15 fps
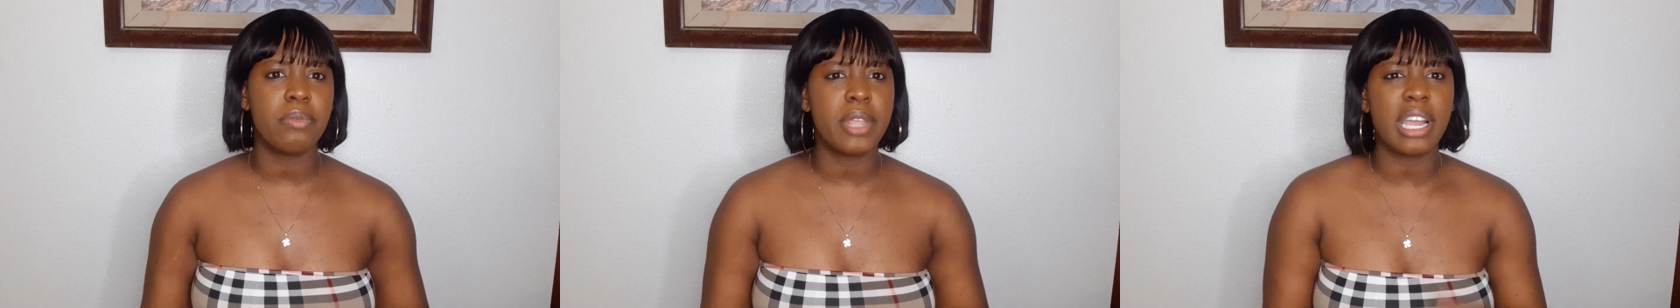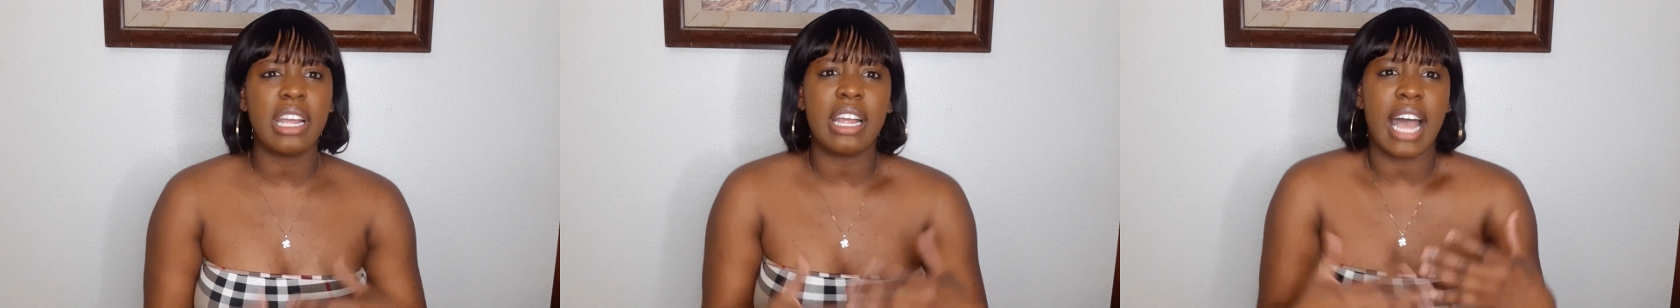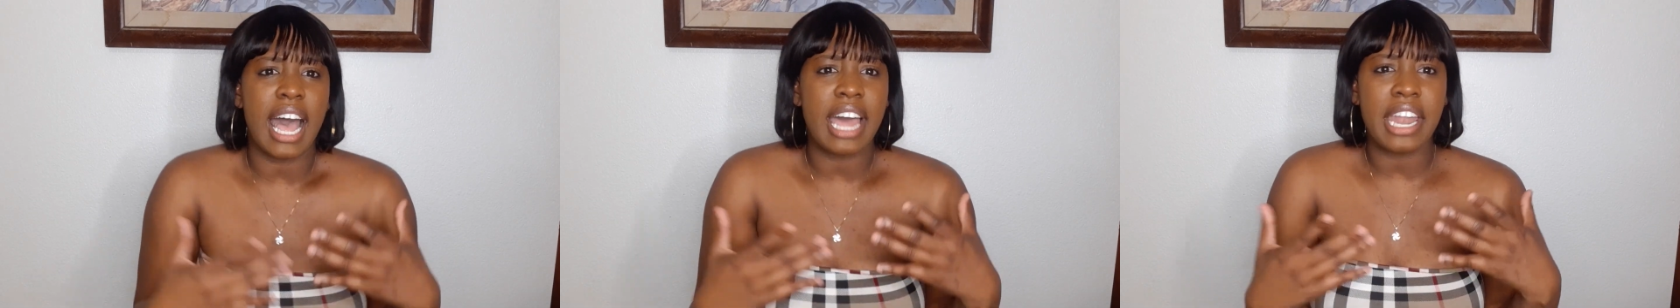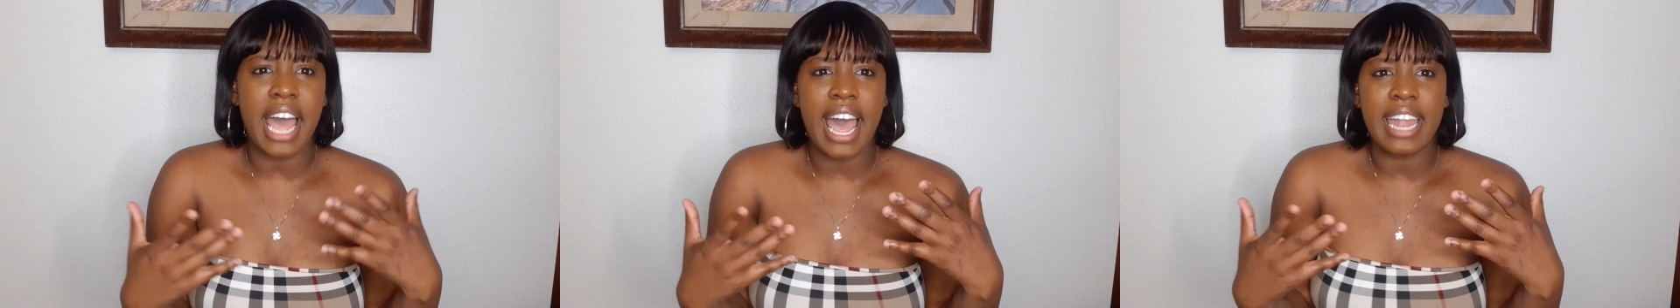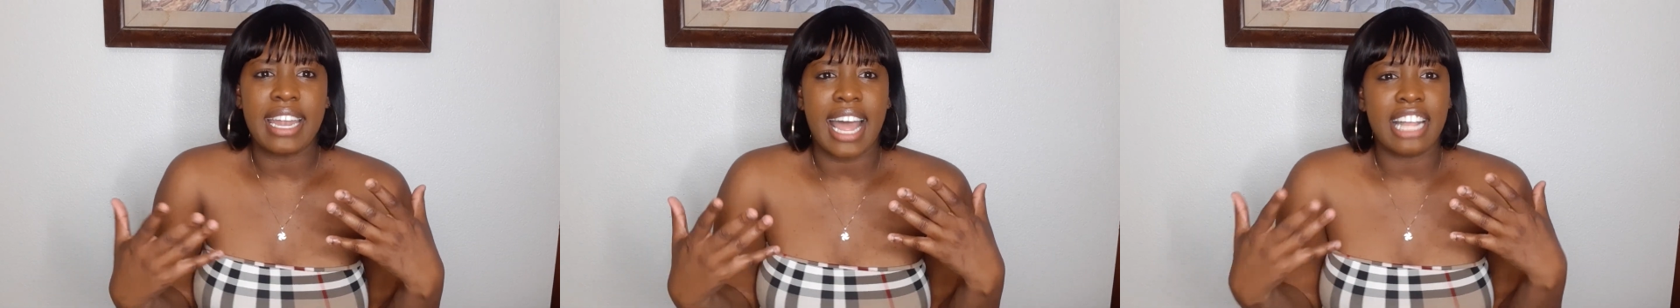There,
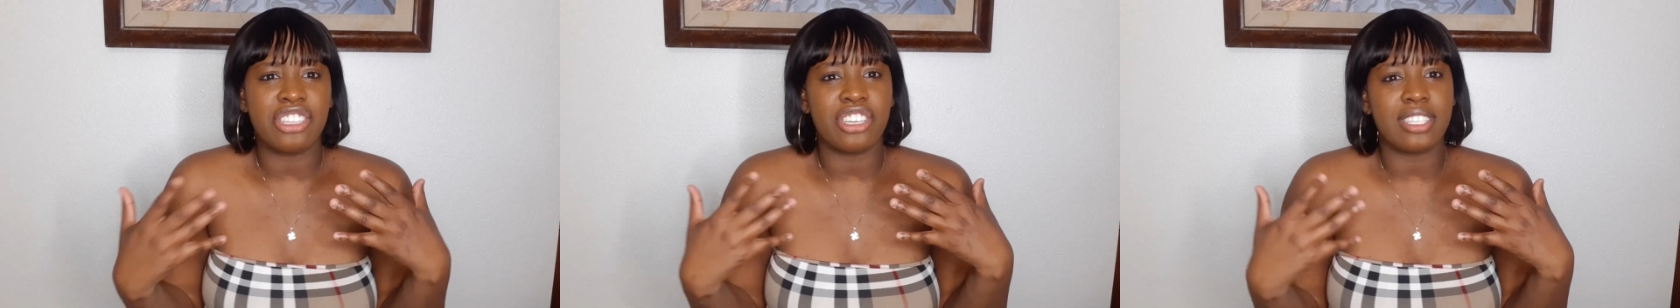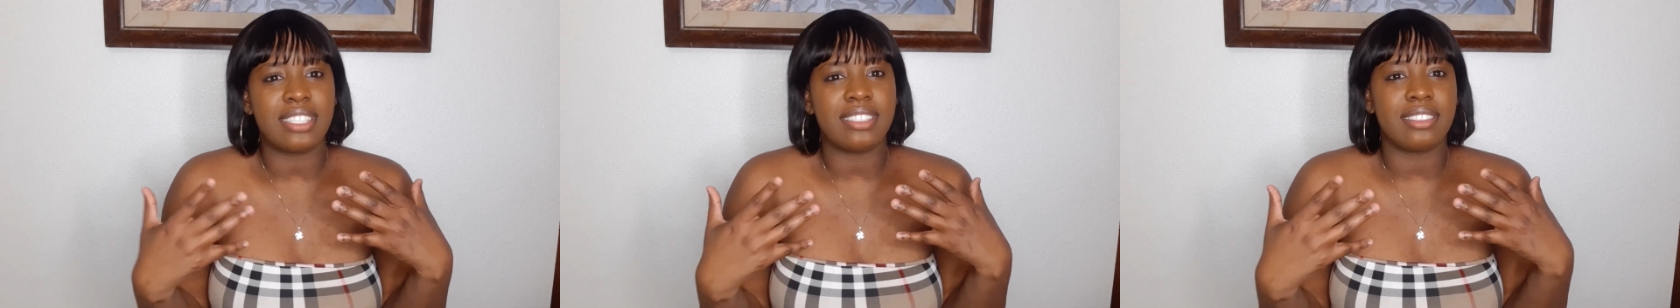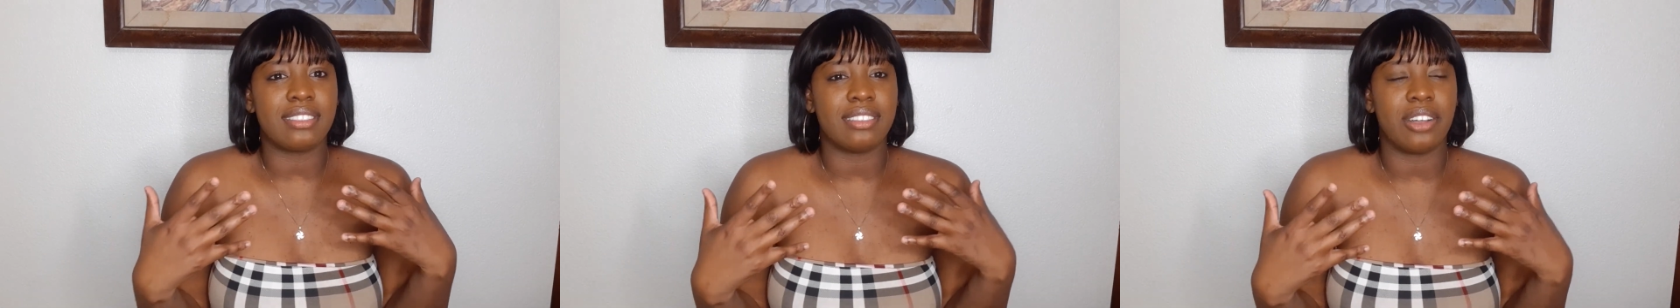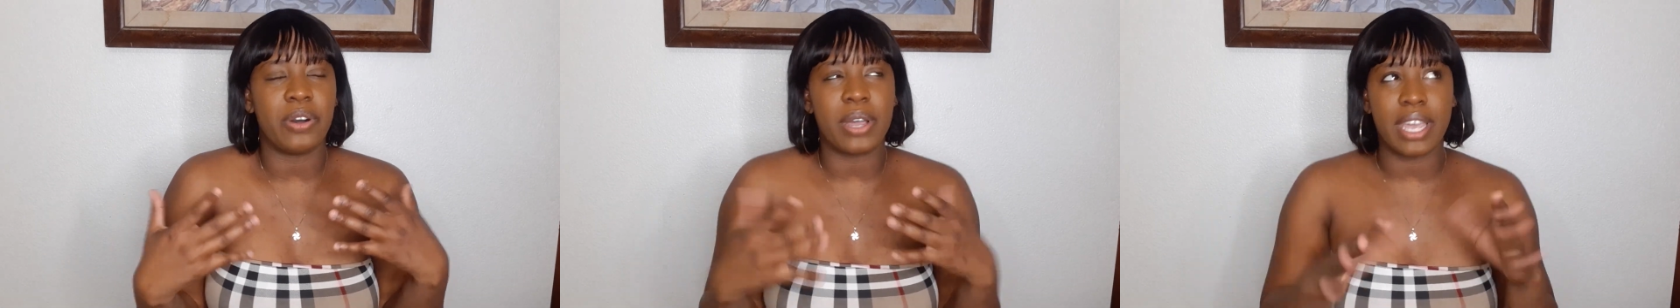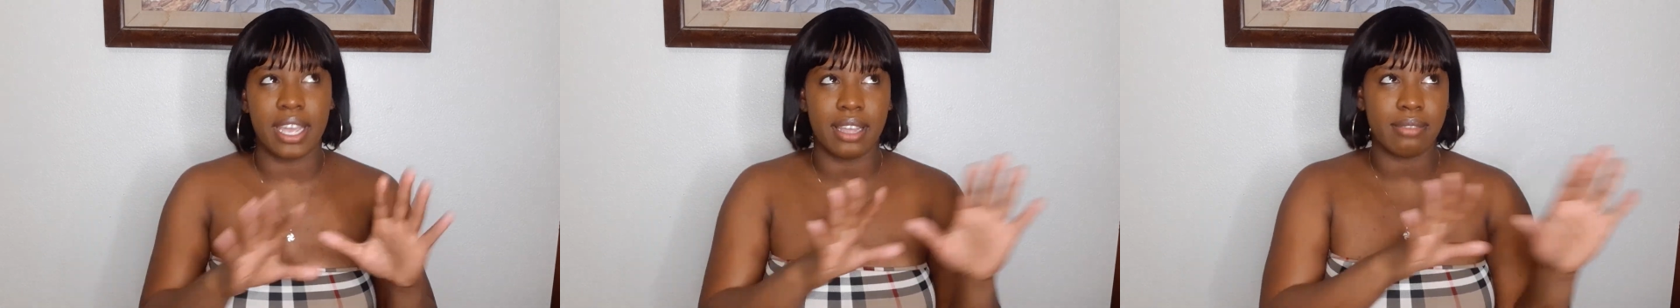I just,
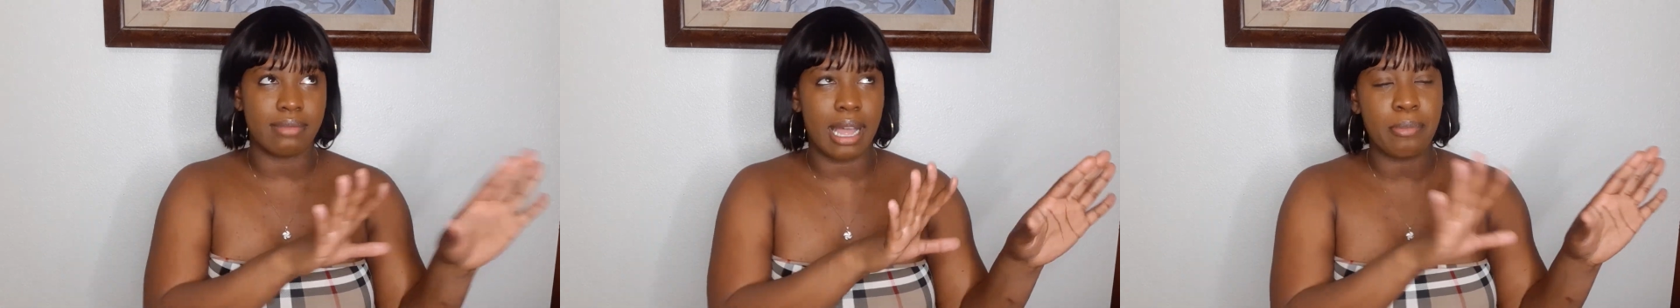okay,